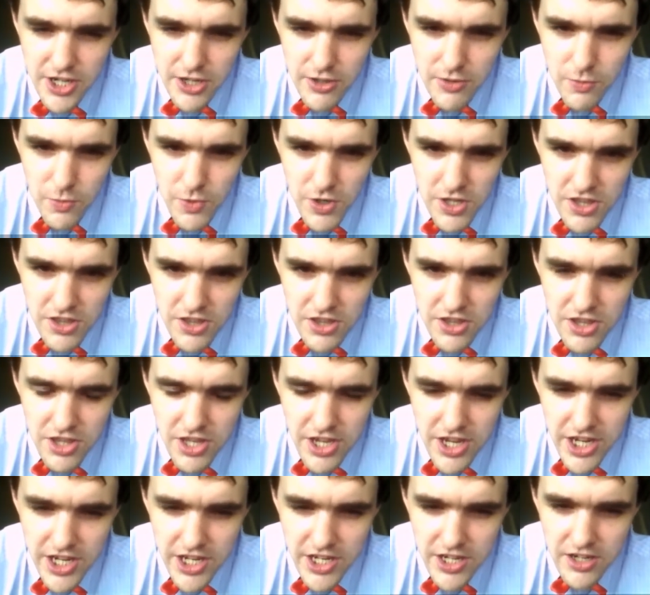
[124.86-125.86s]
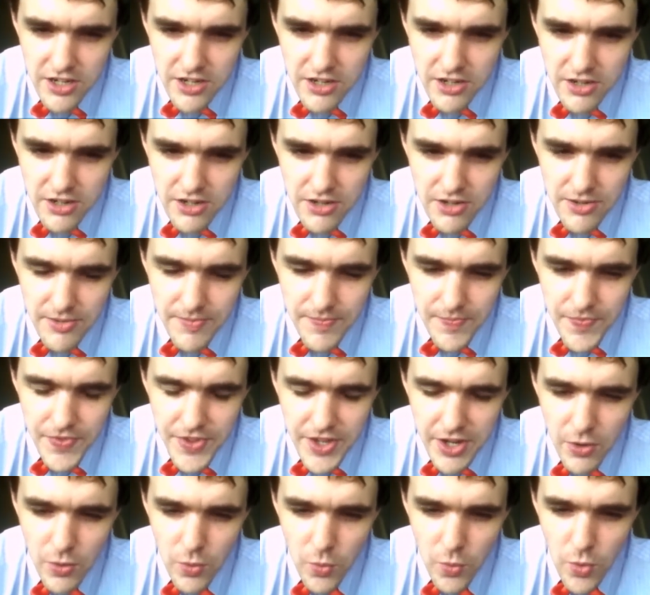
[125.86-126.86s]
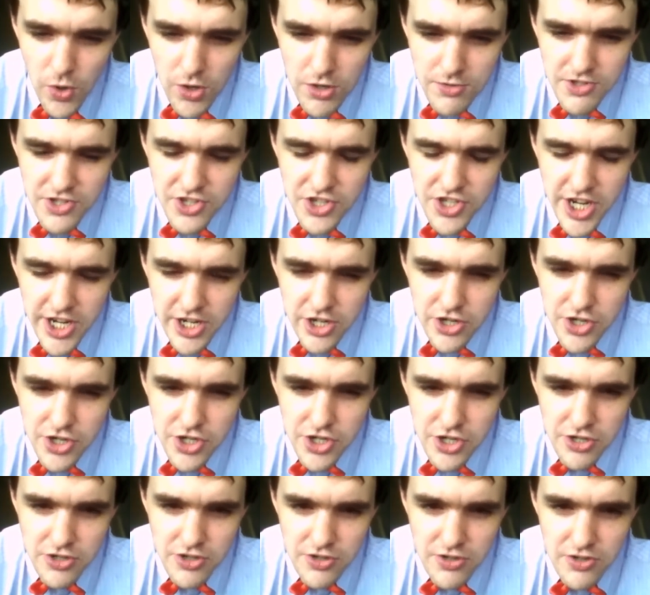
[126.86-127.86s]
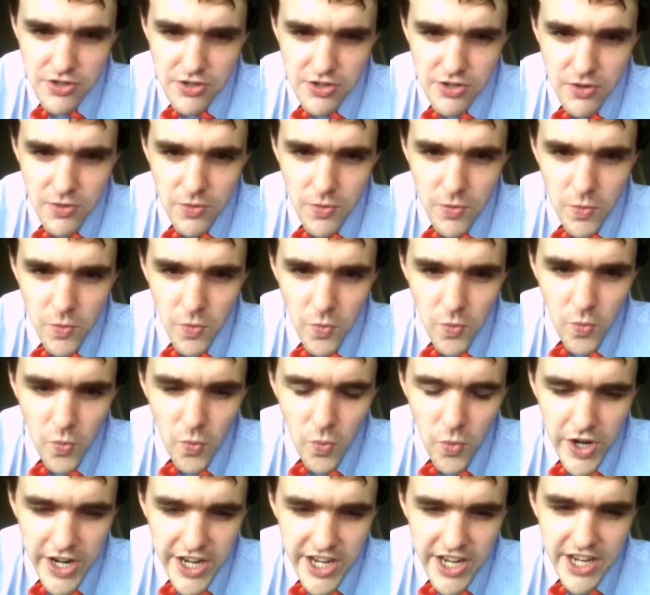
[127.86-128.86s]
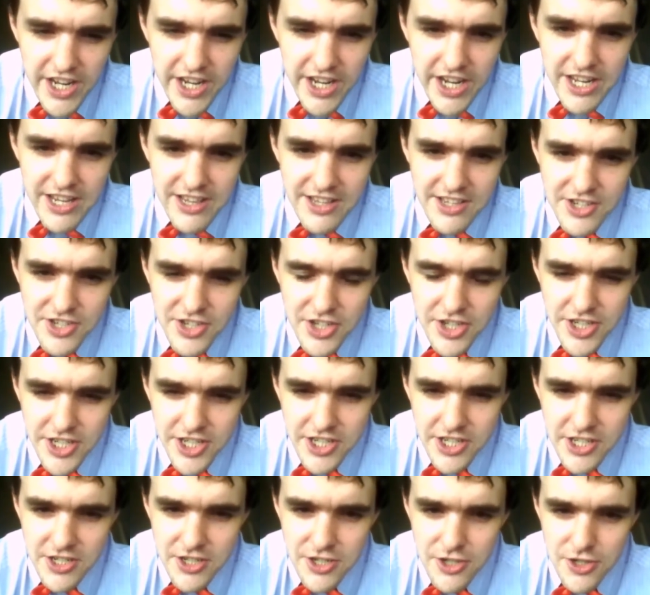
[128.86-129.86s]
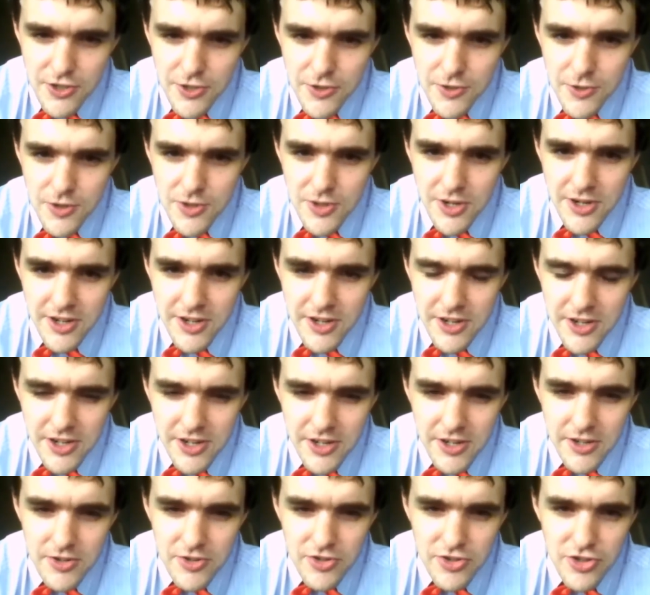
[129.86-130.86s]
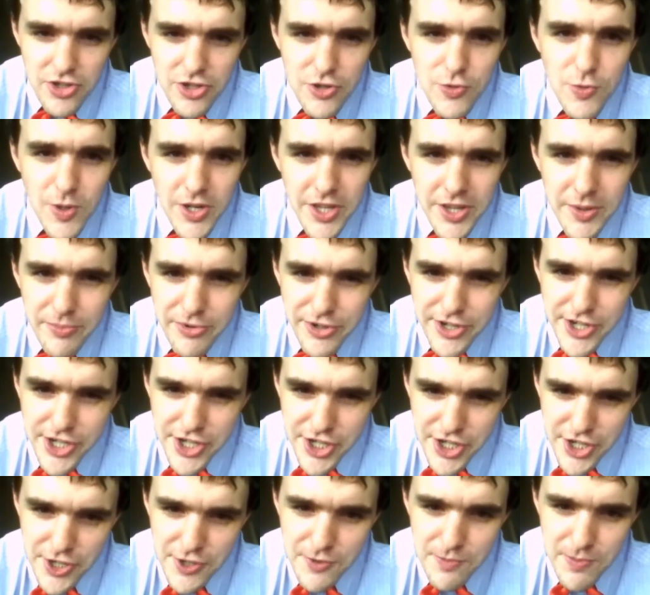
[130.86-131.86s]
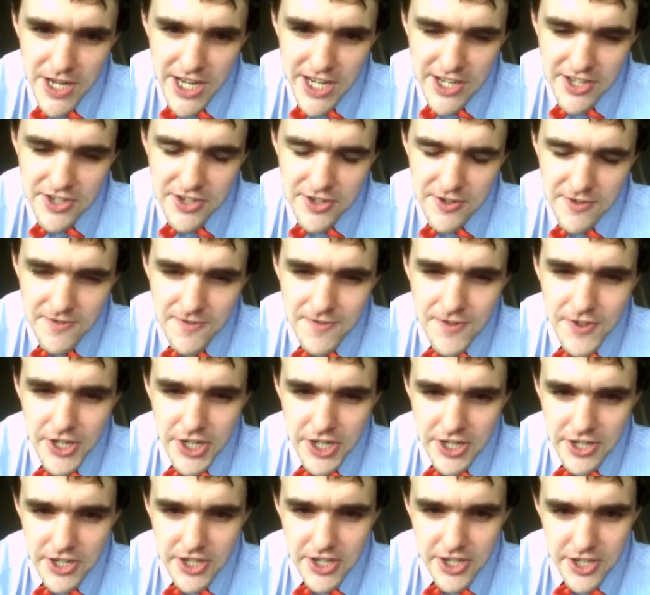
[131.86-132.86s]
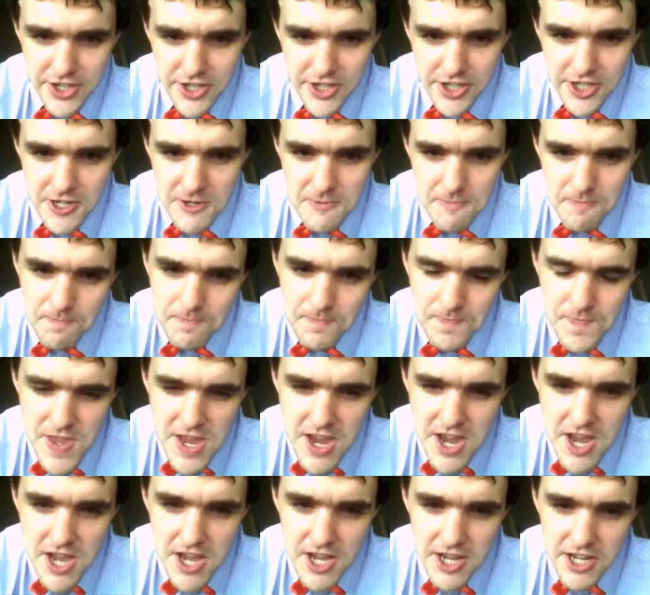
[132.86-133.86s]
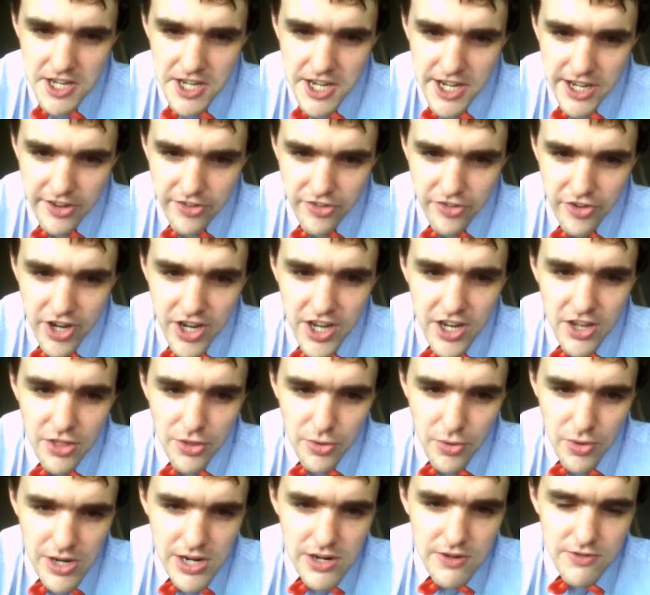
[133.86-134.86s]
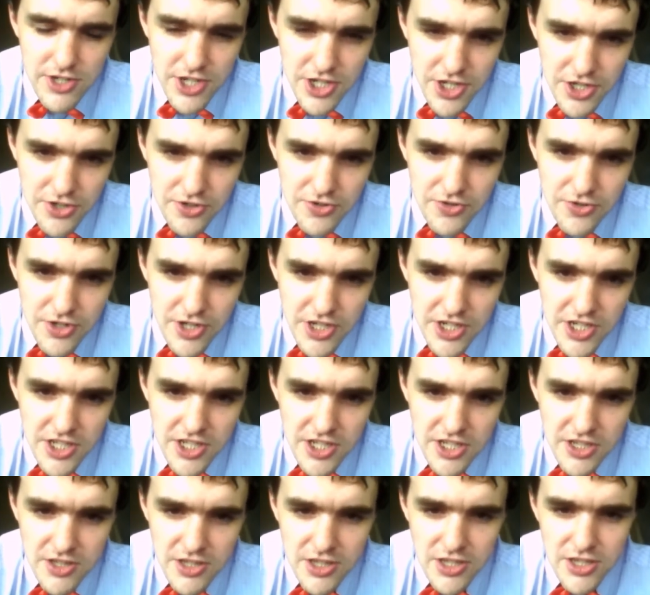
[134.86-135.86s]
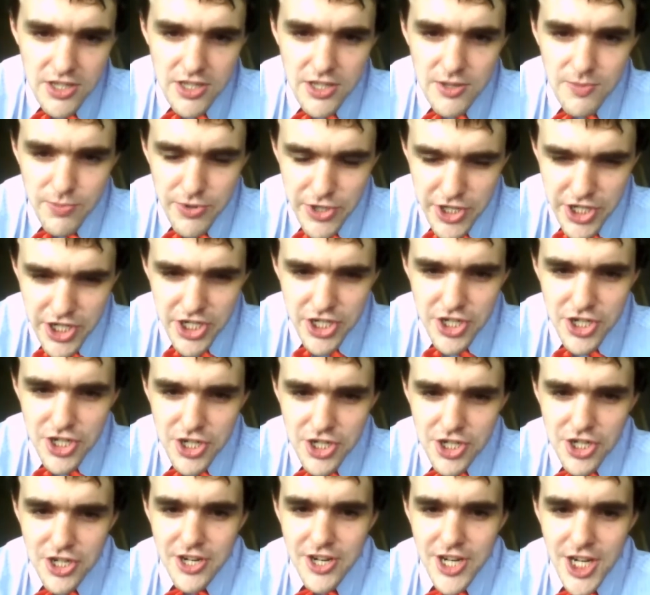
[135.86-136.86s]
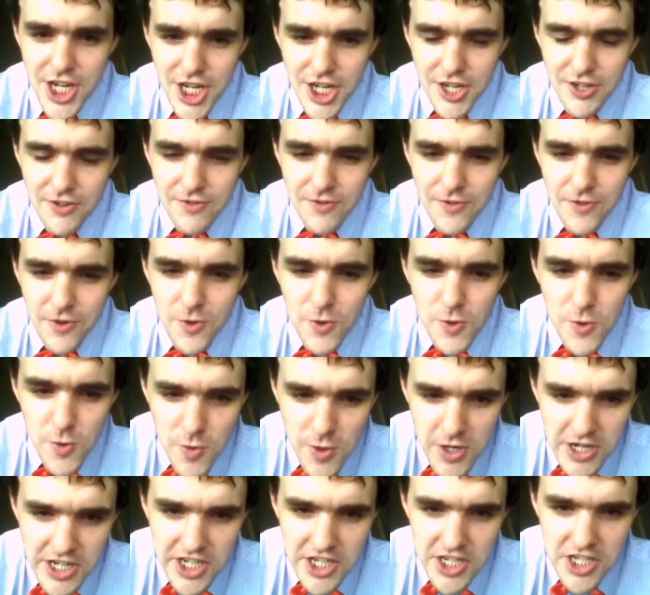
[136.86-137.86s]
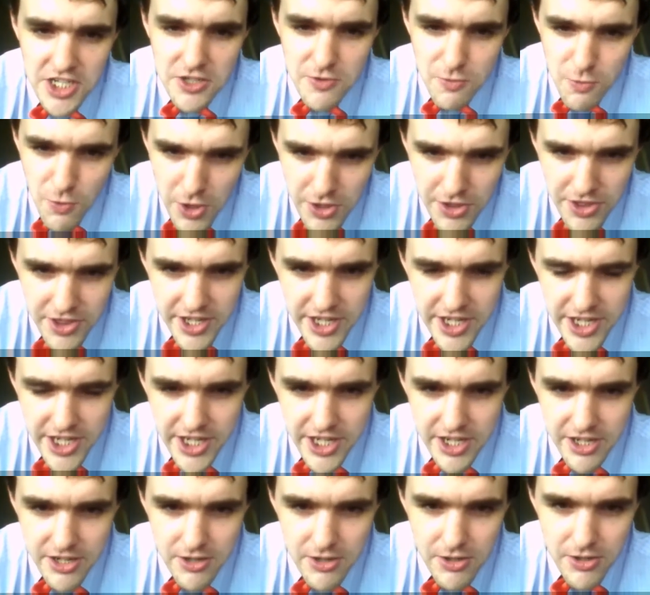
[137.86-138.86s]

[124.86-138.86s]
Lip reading: within one section we decided to do what the British do best and fight dirty. Yes, throughout history the British have always won their